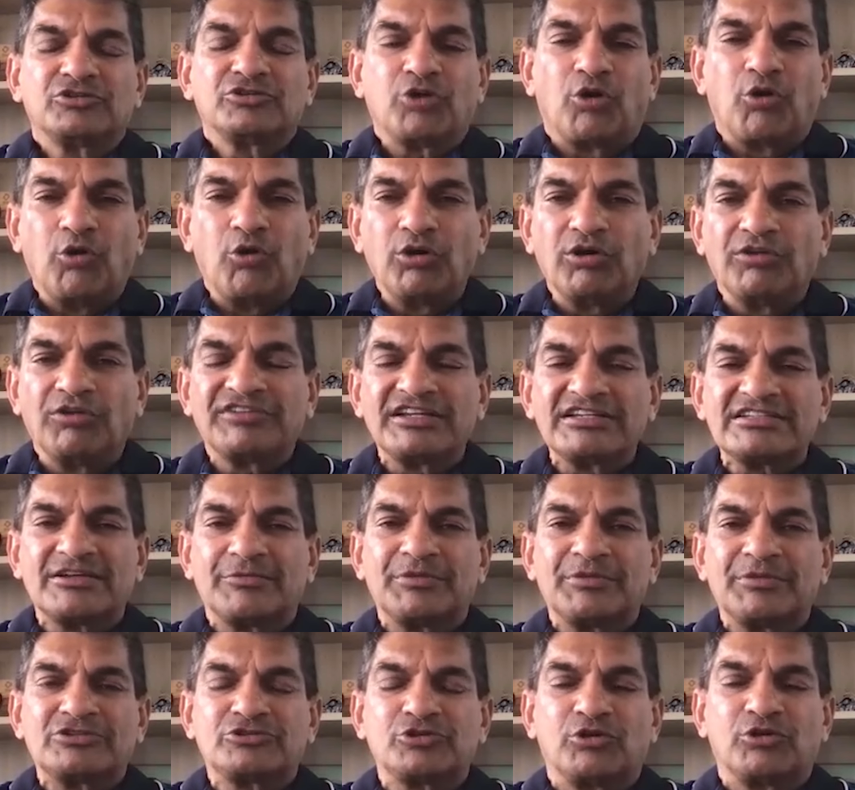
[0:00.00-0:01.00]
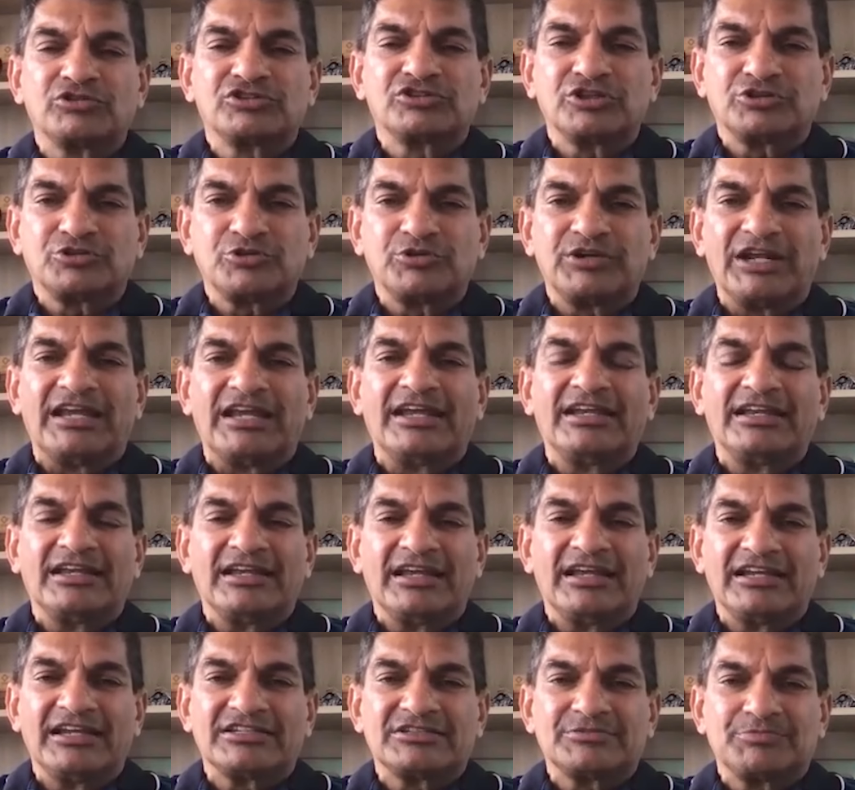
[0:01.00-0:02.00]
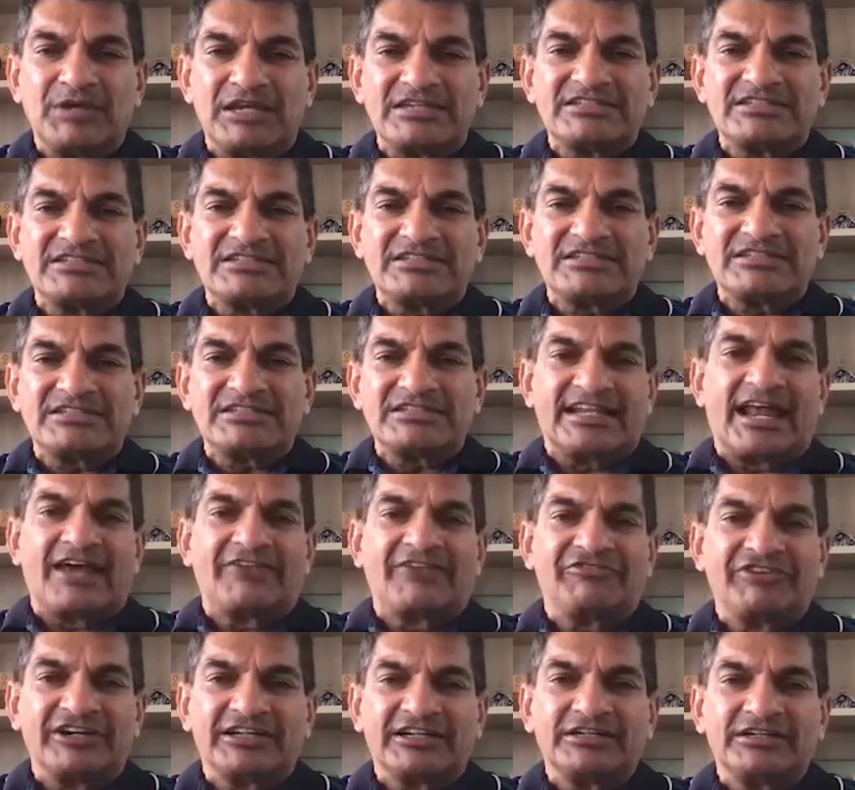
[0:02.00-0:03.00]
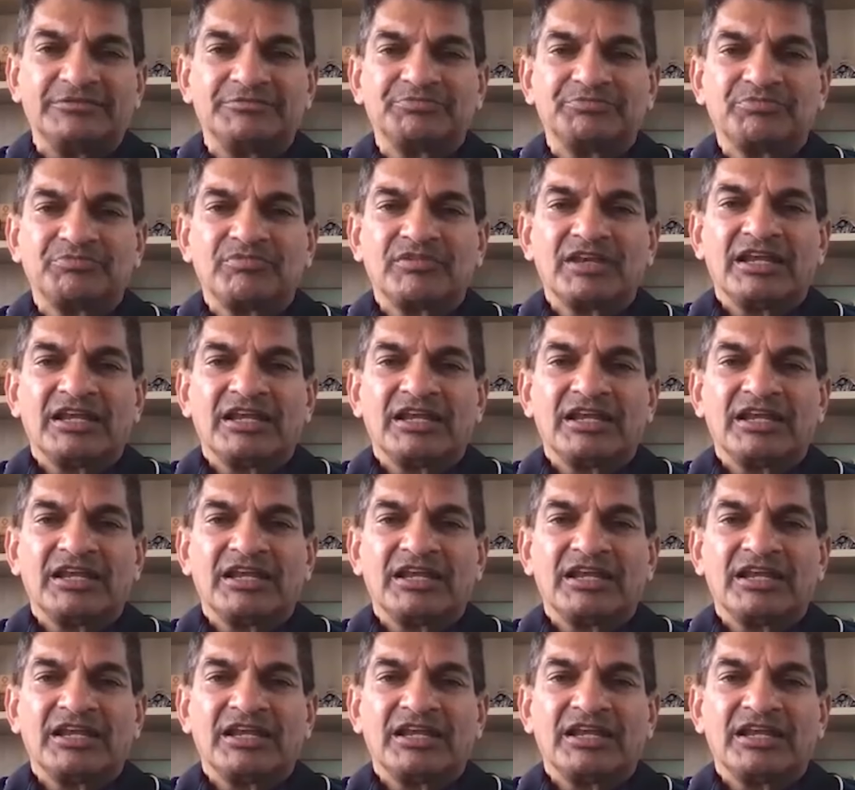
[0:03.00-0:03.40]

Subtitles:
So all of these have been sold. So today, it's basically Silafrica,